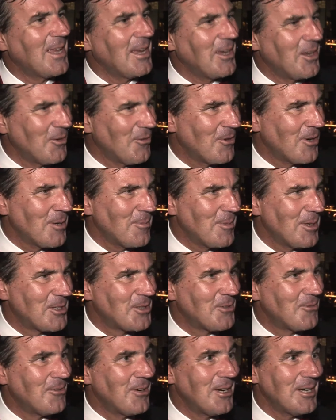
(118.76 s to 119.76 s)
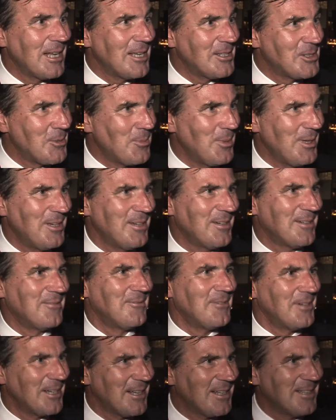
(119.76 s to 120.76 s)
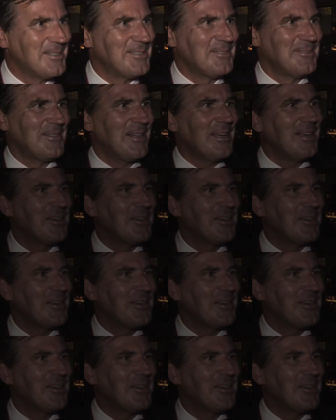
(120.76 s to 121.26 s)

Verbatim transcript: Thank you very much. Very nice to be here. Very nice. Thank